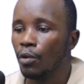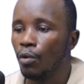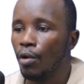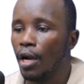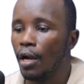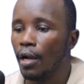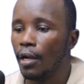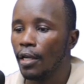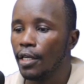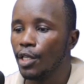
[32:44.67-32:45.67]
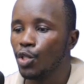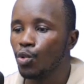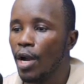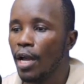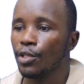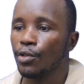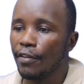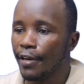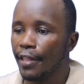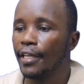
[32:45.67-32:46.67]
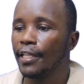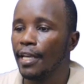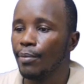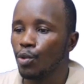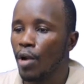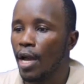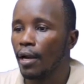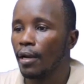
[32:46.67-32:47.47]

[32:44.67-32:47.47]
Wow, it is 1. So everything times 1.